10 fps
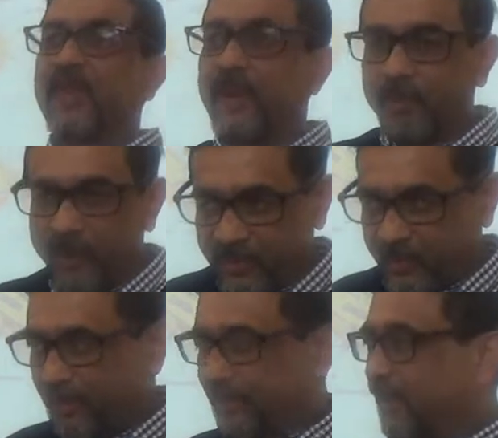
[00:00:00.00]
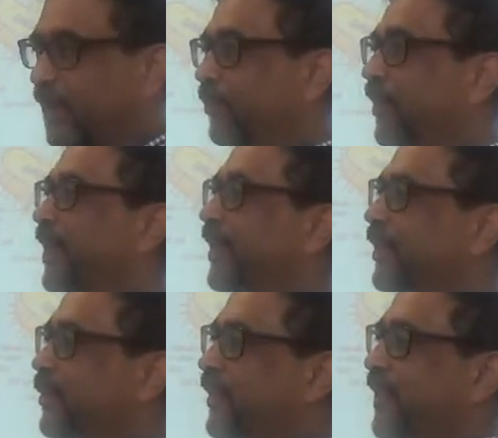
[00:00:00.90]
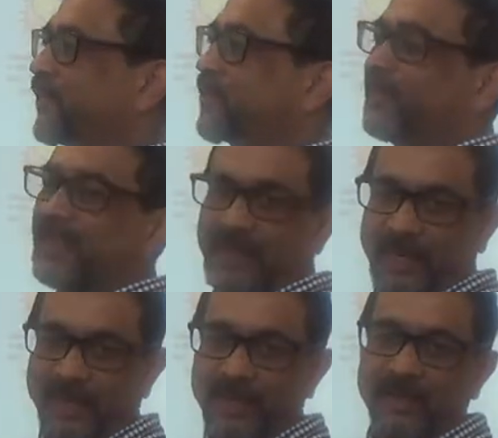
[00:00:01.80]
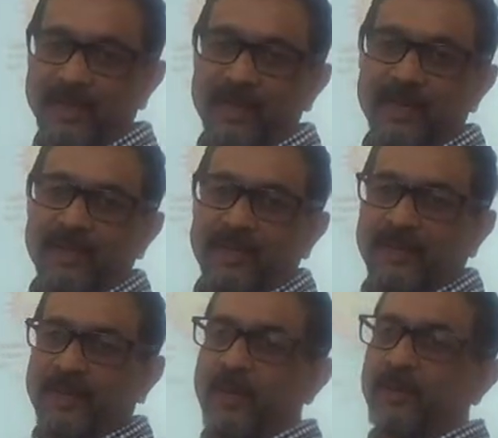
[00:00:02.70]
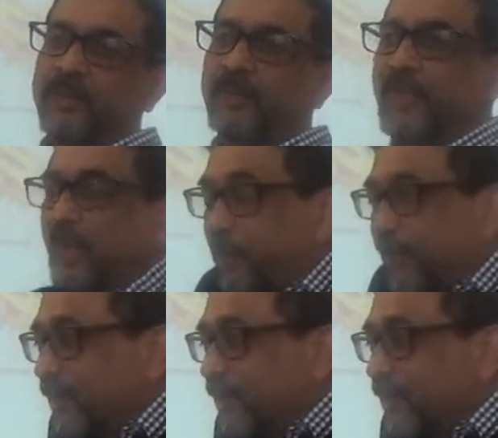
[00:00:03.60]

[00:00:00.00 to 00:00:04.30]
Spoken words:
Gram positive. Gram negative is thicker, right? Now you tell me,